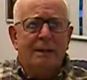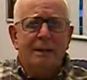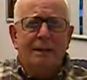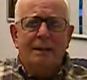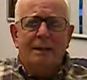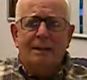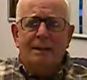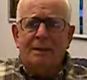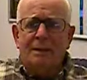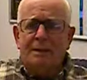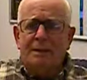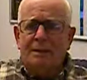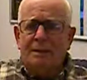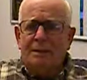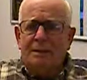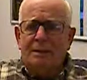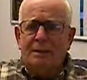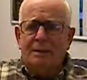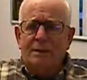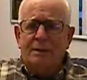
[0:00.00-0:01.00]
uh,
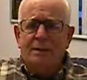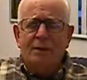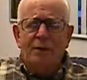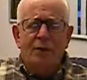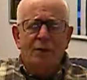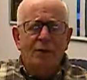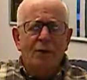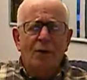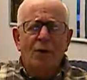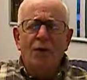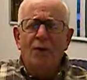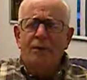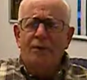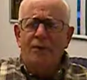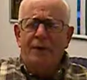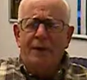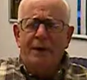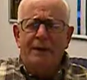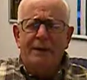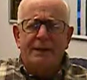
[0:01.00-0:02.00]

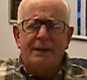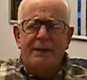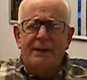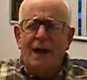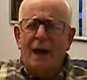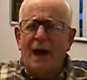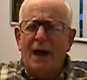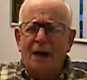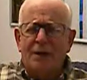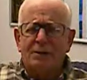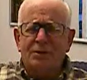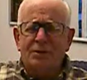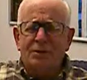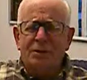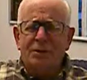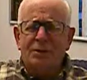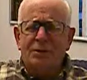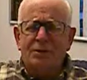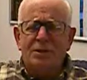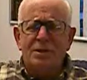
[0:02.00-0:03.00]
goofy
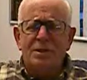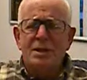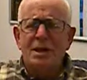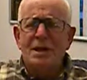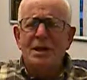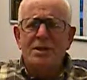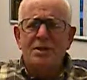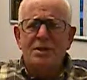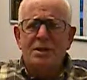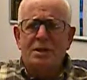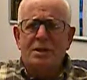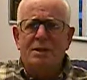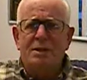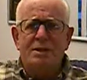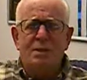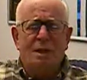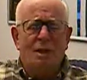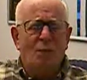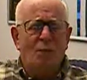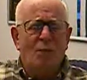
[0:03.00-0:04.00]
doctrinal
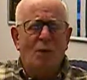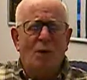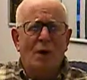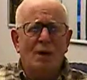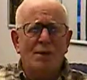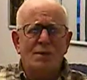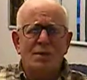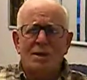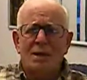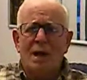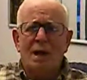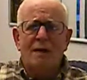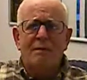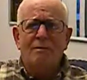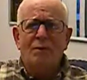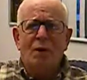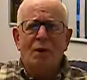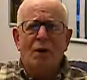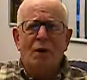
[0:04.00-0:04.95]
teachings that once saved,